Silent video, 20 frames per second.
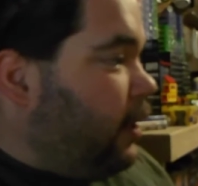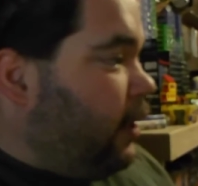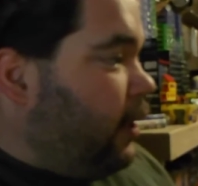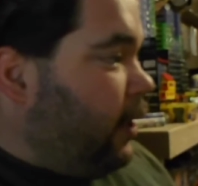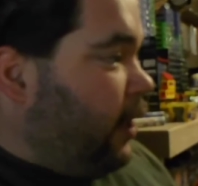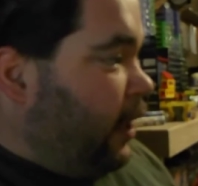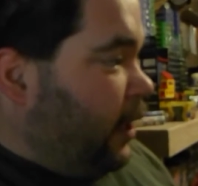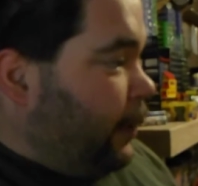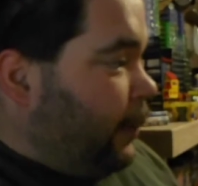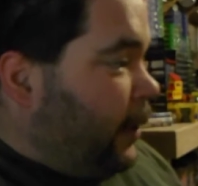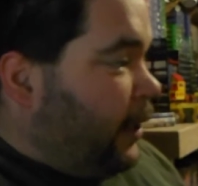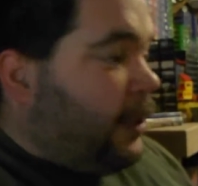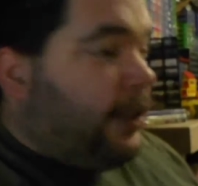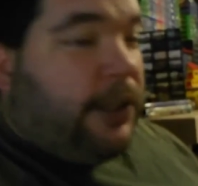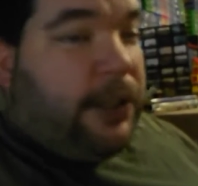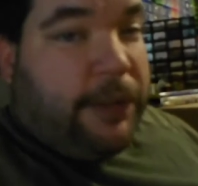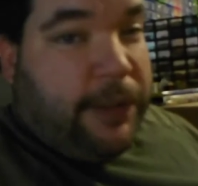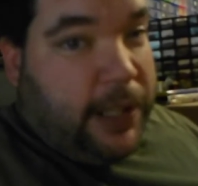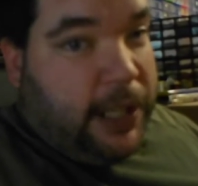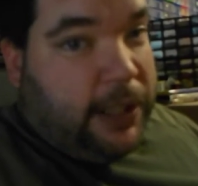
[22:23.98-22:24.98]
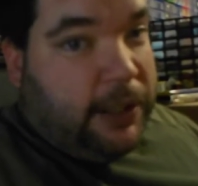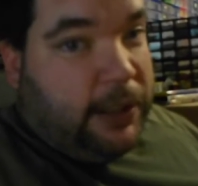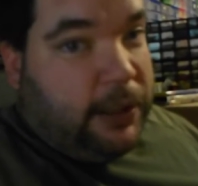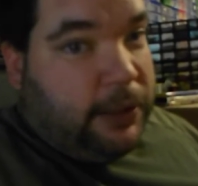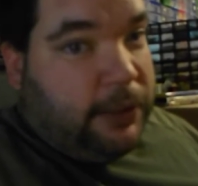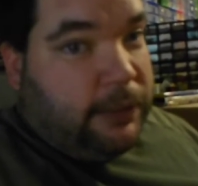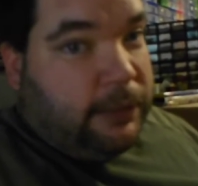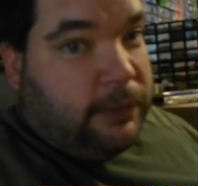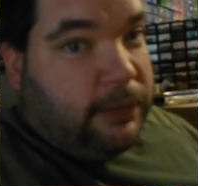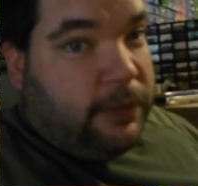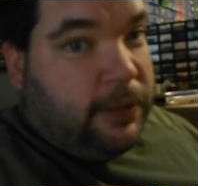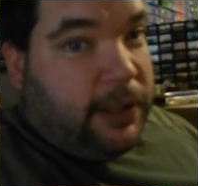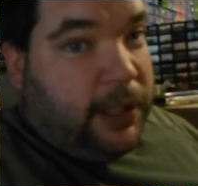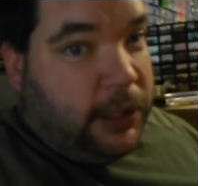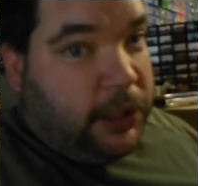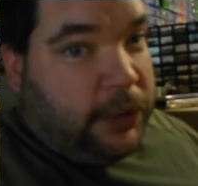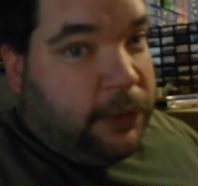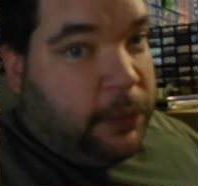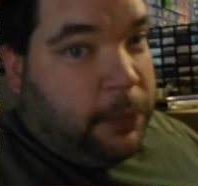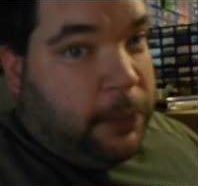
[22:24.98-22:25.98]
Anyway, on that note,
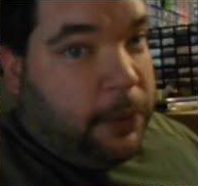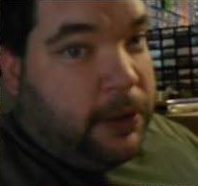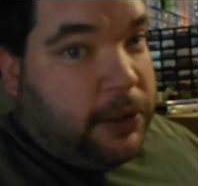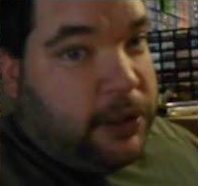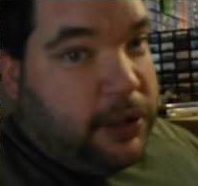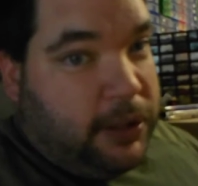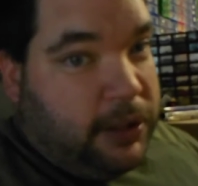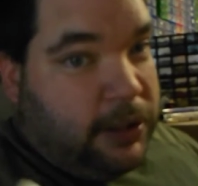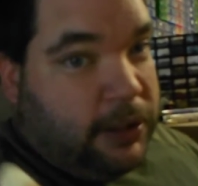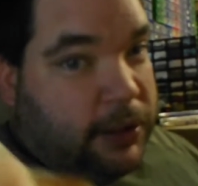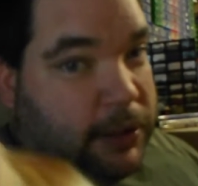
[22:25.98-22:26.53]
thanks for watching.